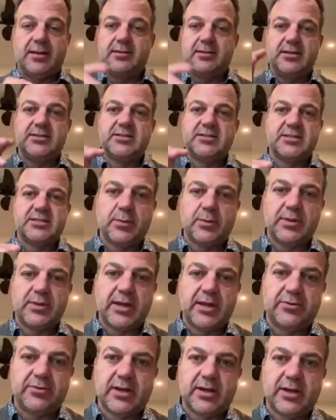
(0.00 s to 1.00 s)
Let's stay with
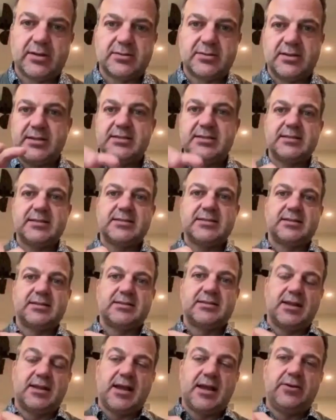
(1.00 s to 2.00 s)
100,000. Let's just
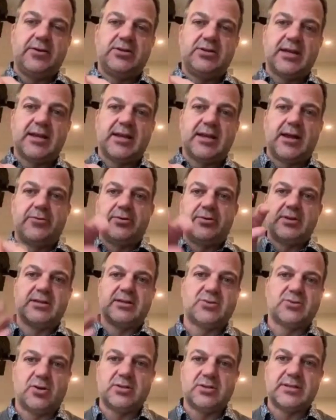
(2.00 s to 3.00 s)
say, how do you take
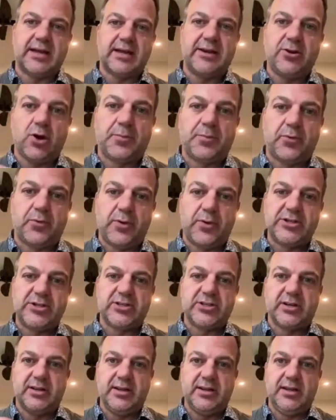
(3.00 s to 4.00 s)
$100,000 out of your
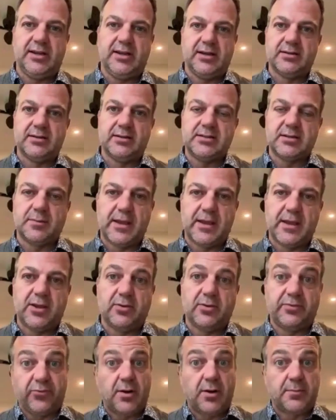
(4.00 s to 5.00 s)
operation a year and still make
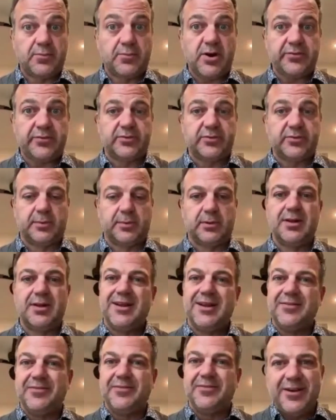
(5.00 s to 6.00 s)
your farm profitable?
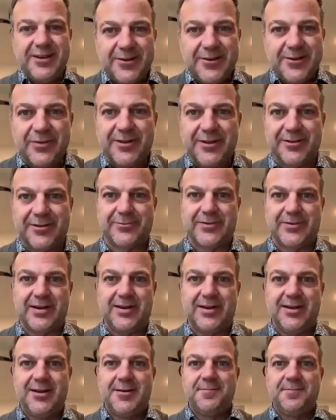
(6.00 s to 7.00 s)
Very difficult,
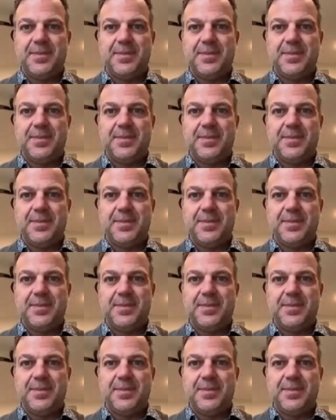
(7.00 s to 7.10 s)
right?